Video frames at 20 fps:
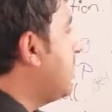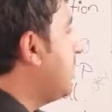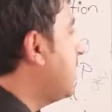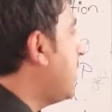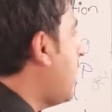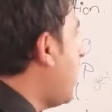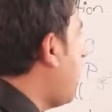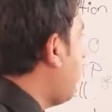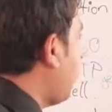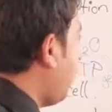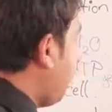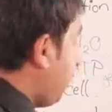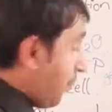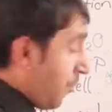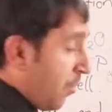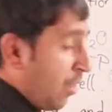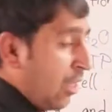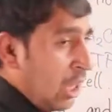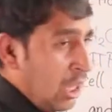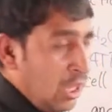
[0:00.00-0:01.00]
enzyme.
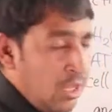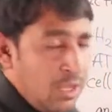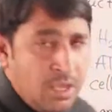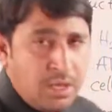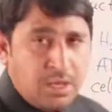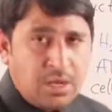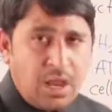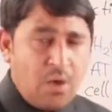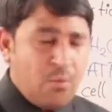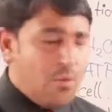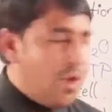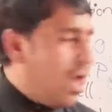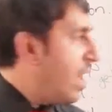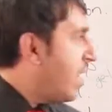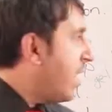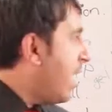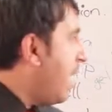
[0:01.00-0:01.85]
Now we are